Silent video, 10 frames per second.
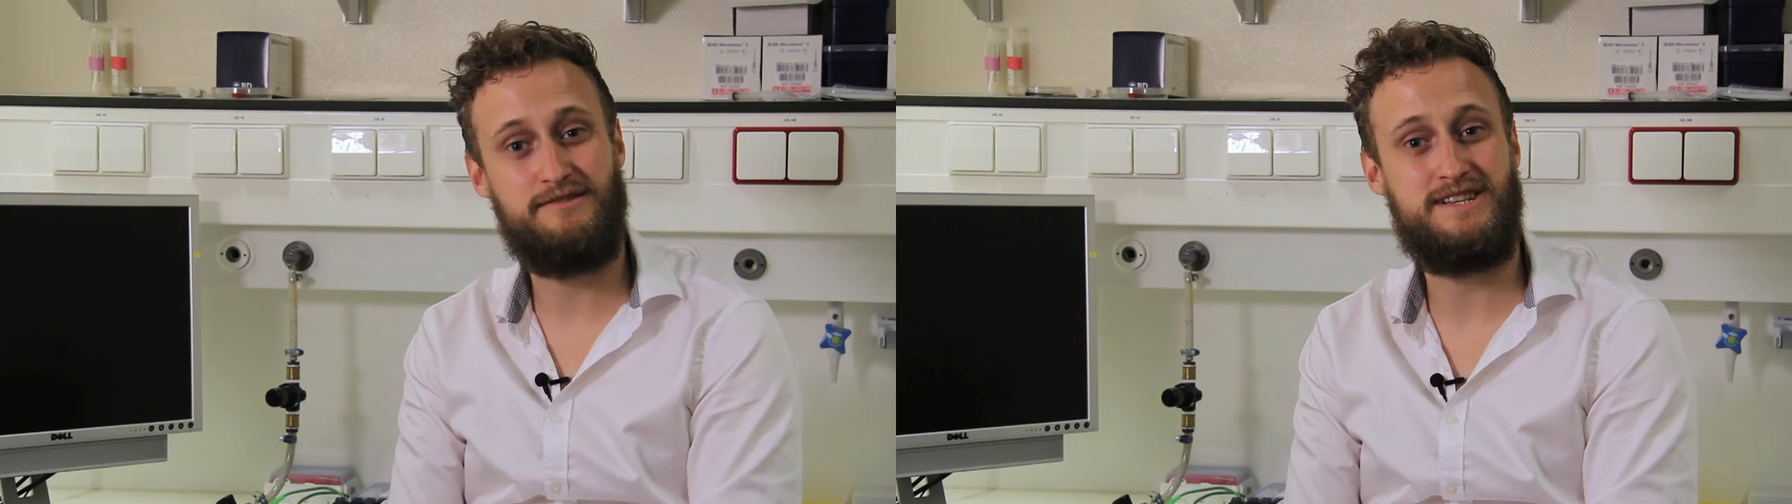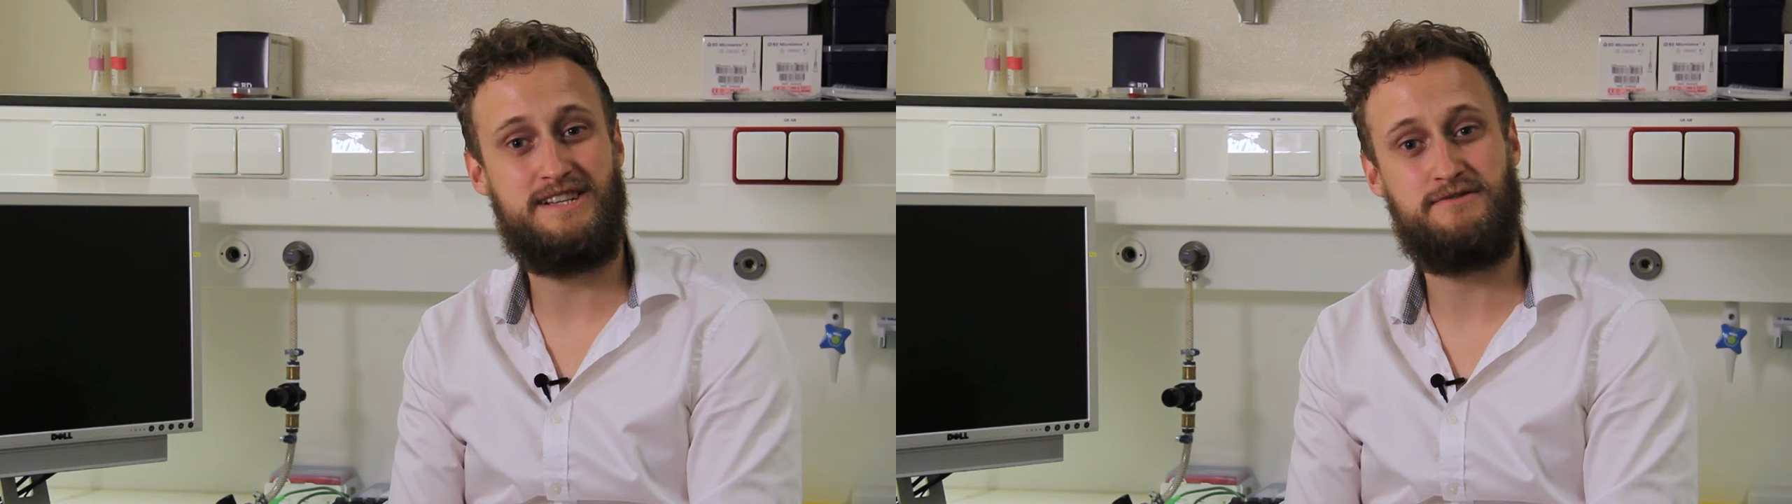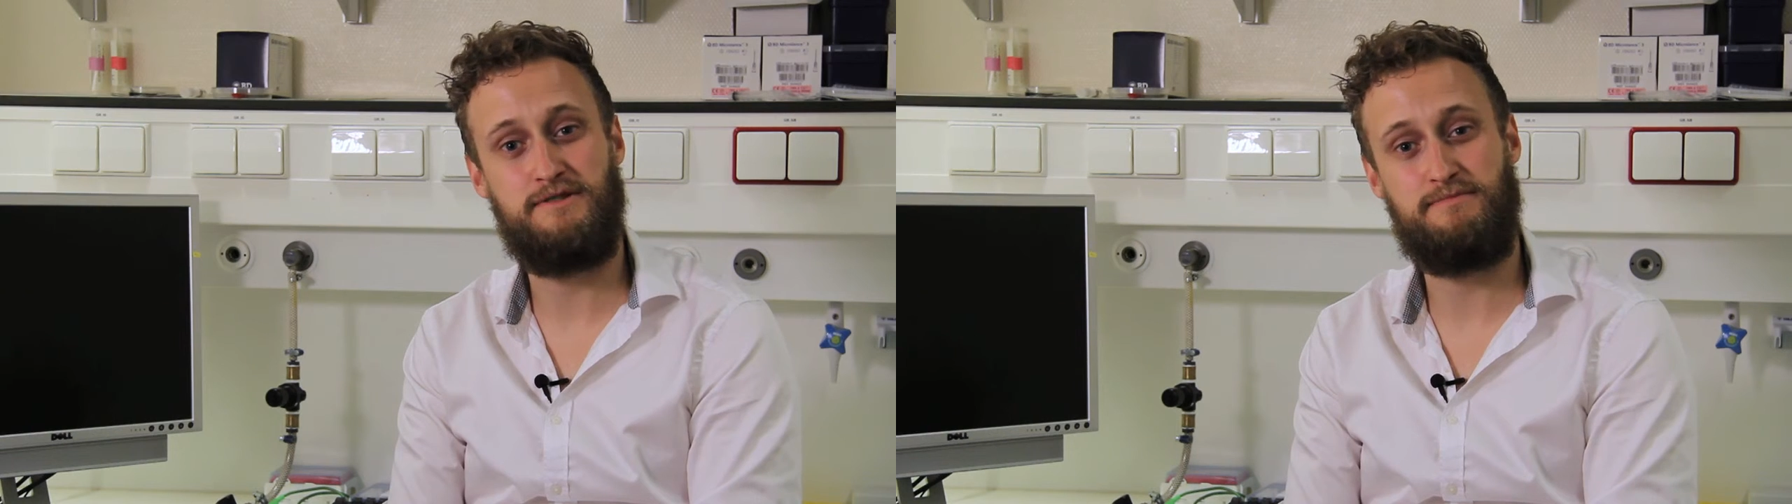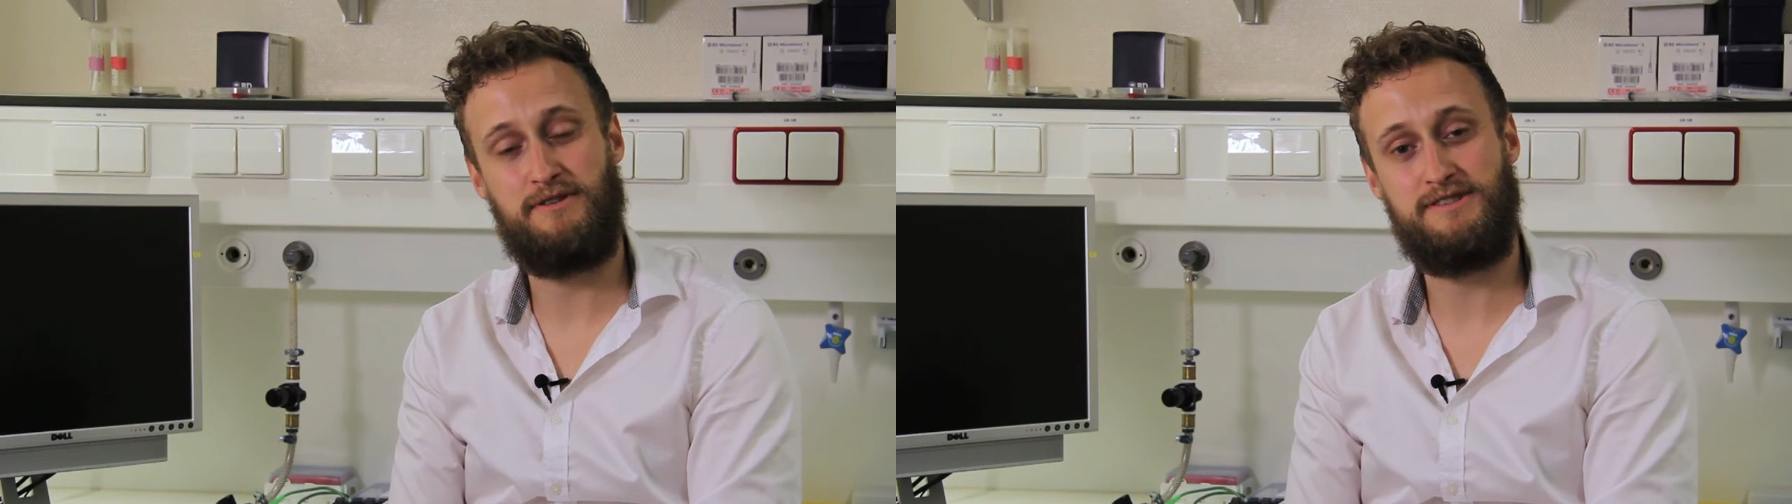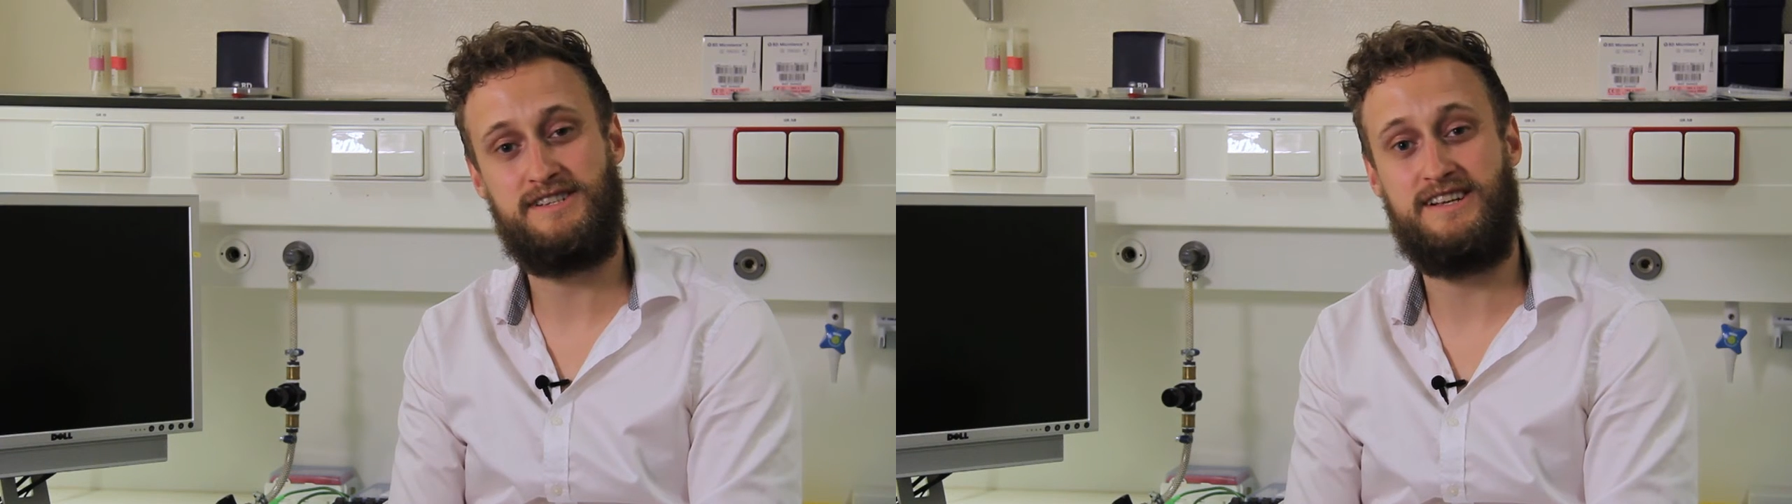to sensory
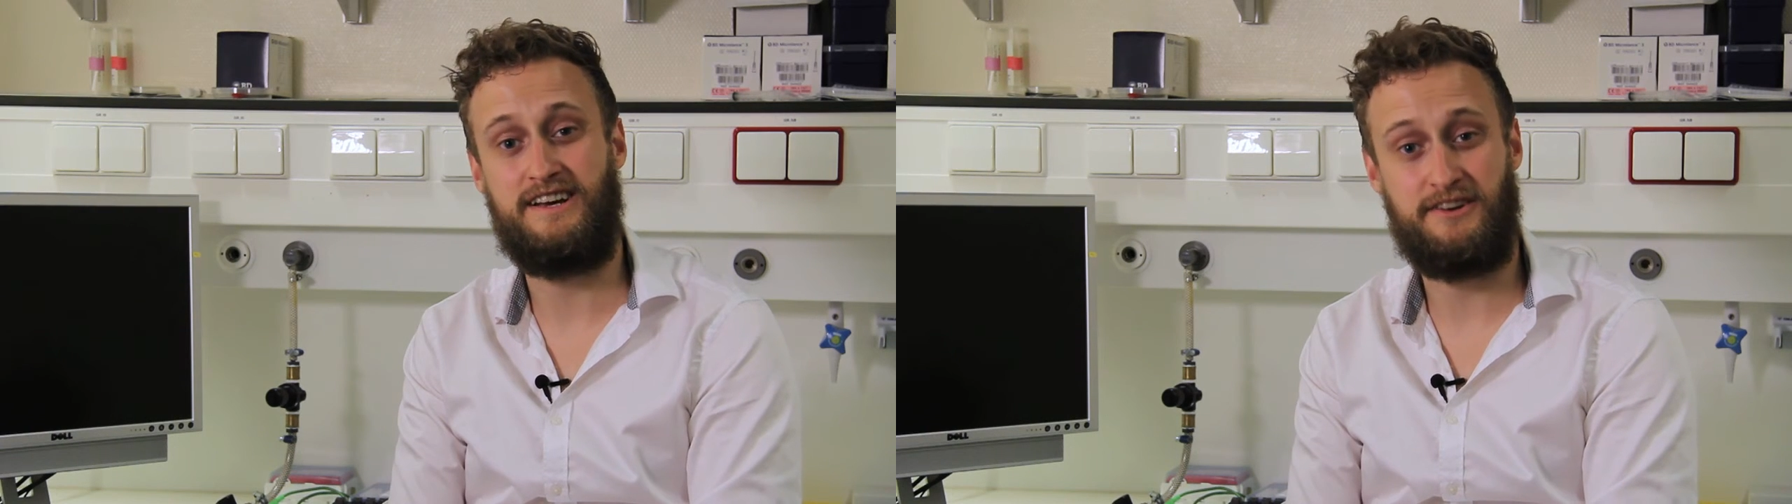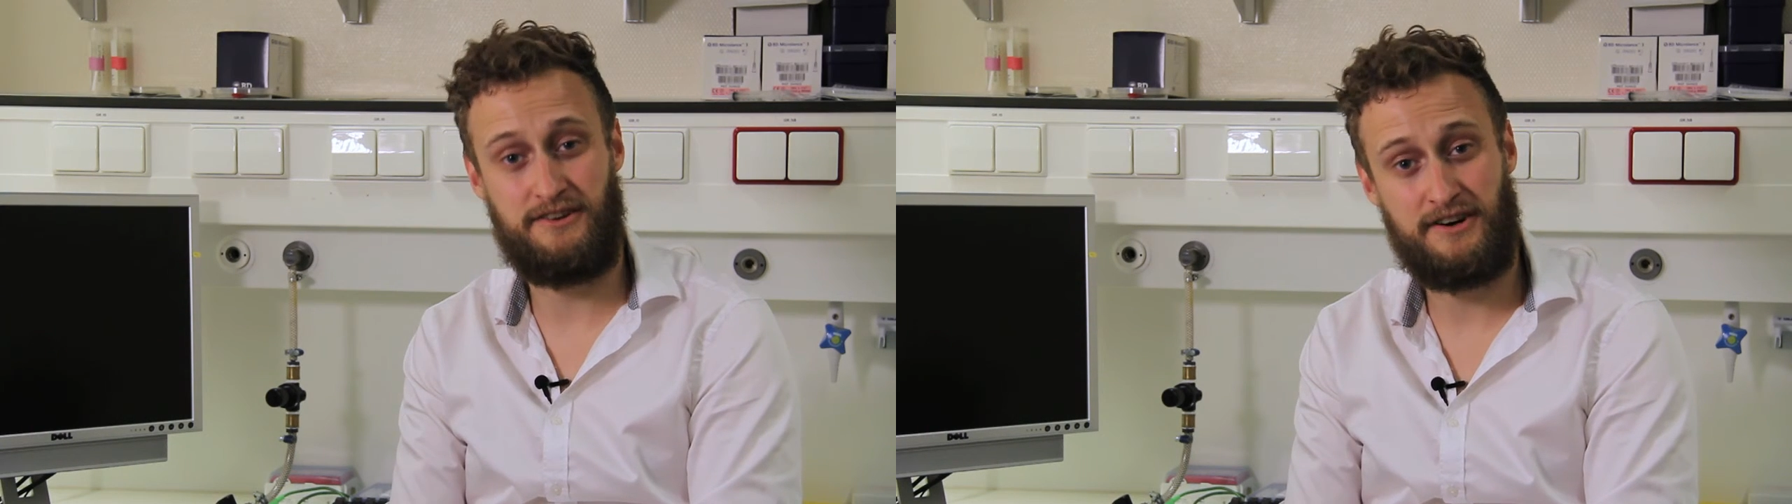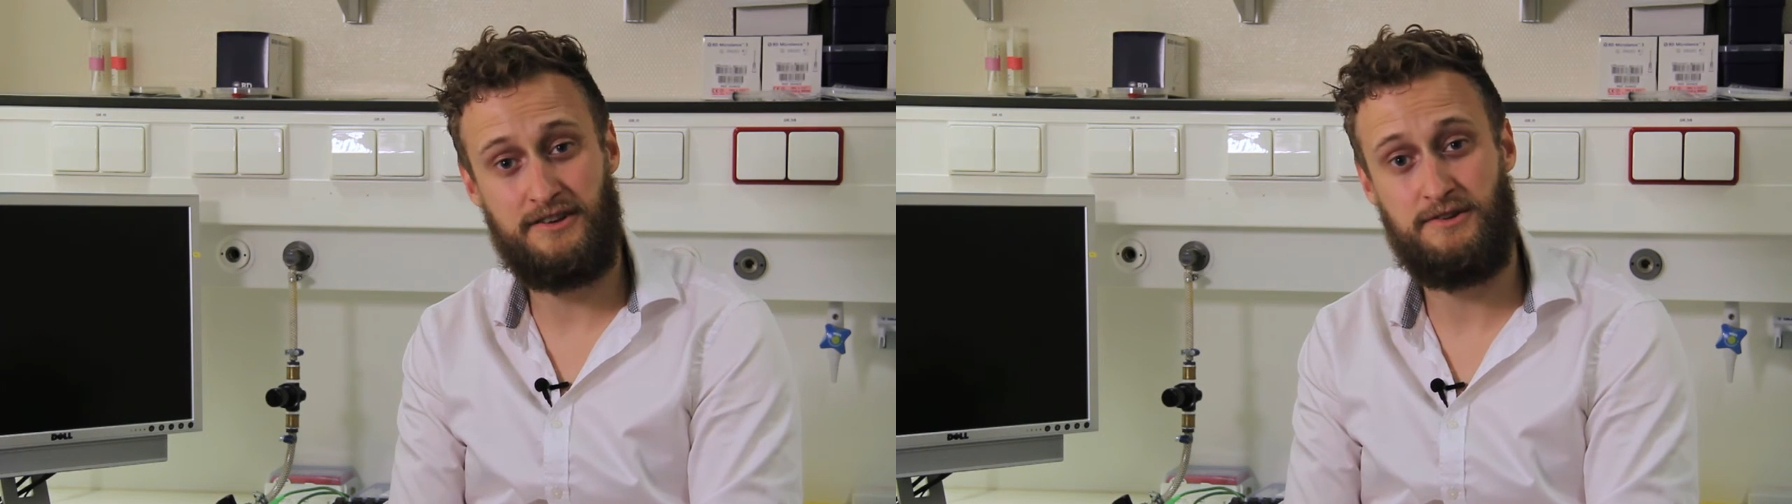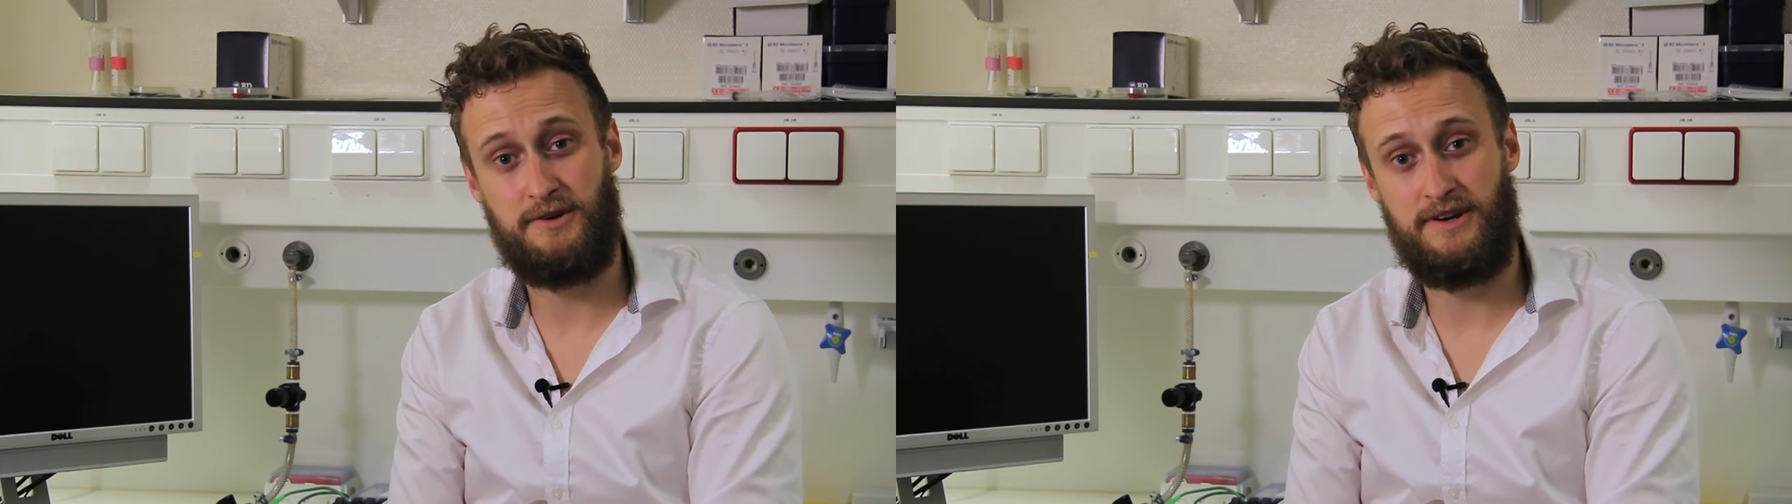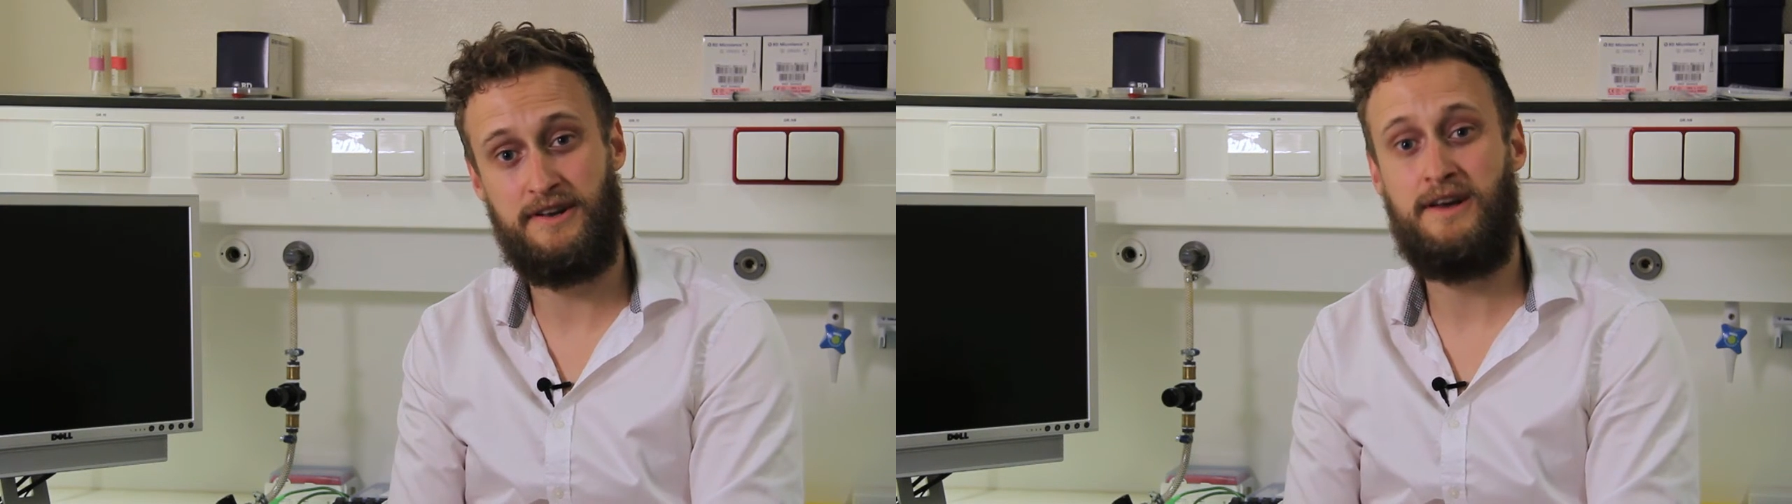processing in
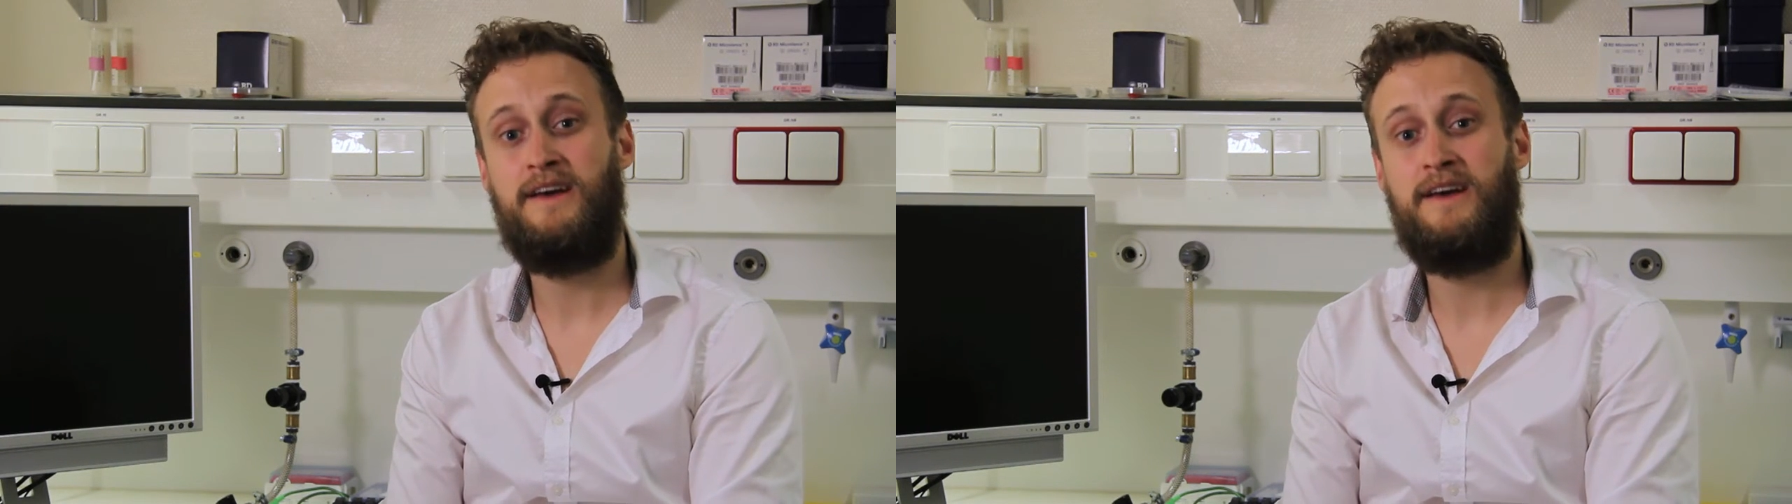adulthood,